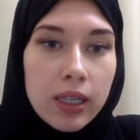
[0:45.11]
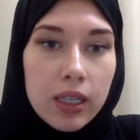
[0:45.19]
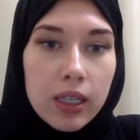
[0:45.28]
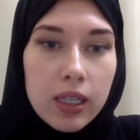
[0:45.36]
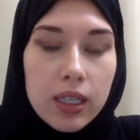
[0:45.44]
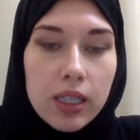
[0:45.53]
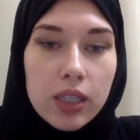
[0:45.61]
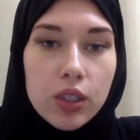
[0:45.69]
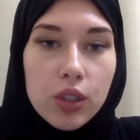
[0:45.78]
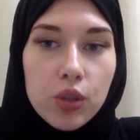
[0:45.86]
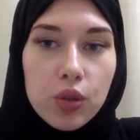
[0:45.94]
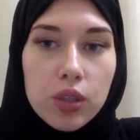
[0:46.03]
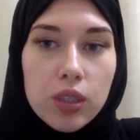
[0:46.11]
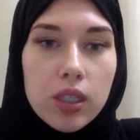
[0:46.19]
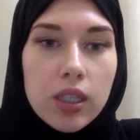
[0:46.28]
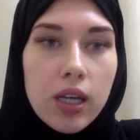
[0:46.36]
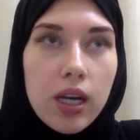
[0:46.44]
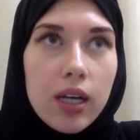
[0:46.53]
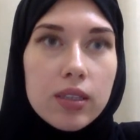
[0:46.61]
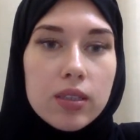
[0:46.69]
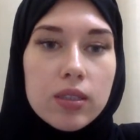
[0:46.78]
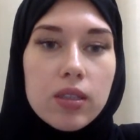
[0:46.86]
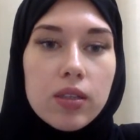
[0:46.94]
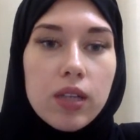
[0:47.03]
in the UAE,
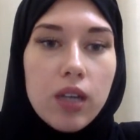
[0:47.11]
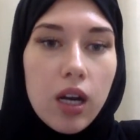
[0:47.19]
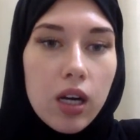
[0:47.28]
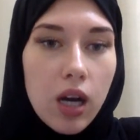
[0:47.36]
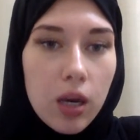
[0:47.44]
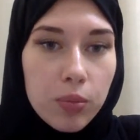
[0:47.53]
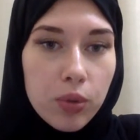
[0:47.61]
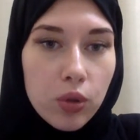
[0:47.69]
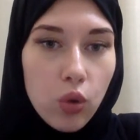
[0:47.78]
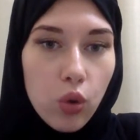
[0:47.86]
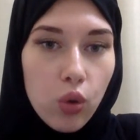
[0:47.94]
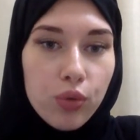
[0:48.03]
and there are a couple